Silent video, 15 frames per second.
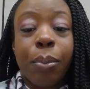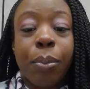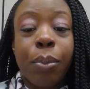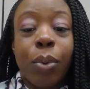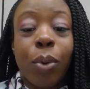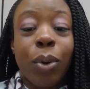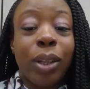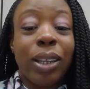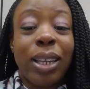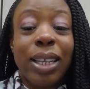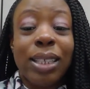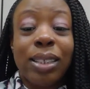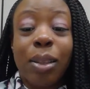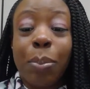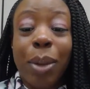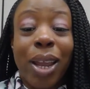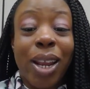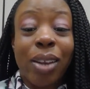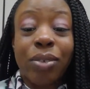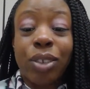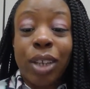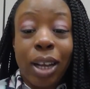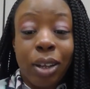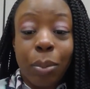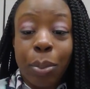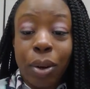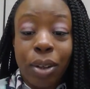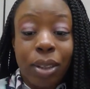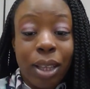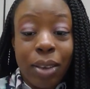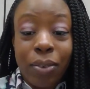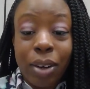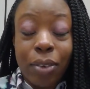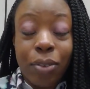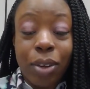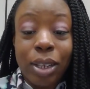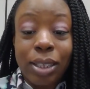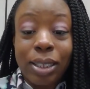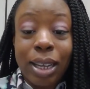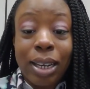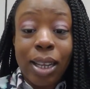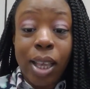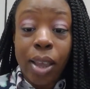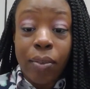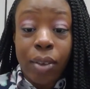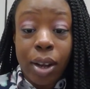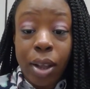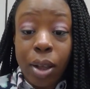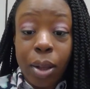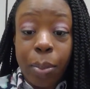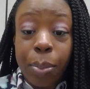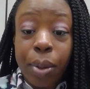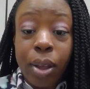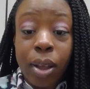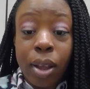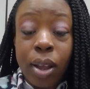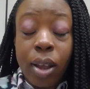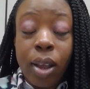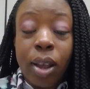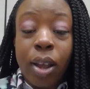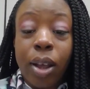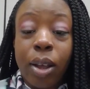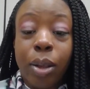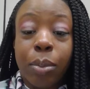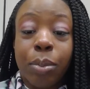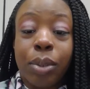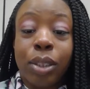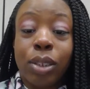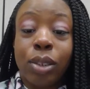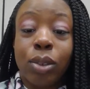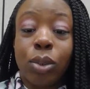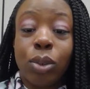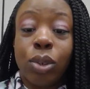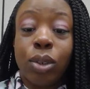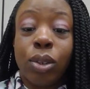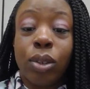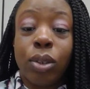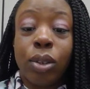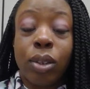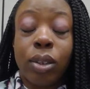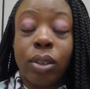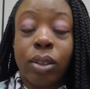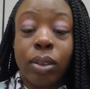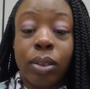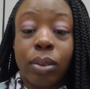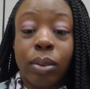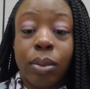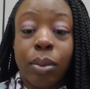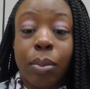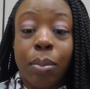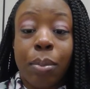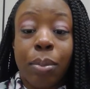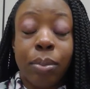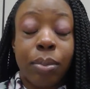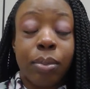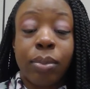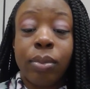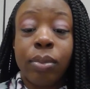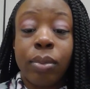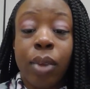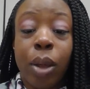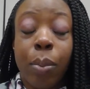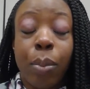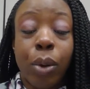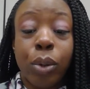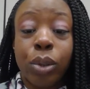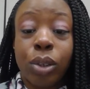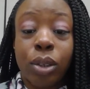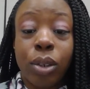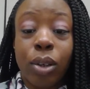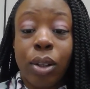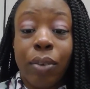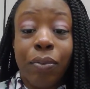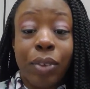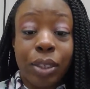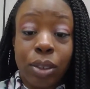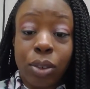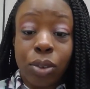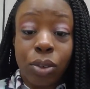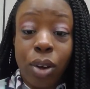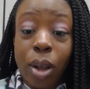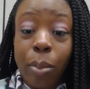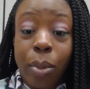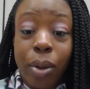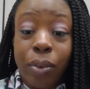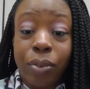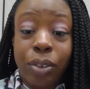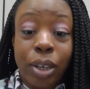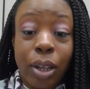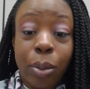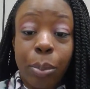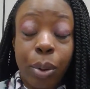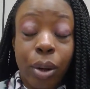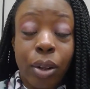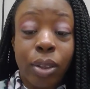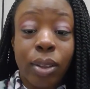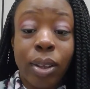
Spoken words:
or at least the pain of childbirth, even if you decide to give it up, the social, emotional, and physical trauma of childbirth,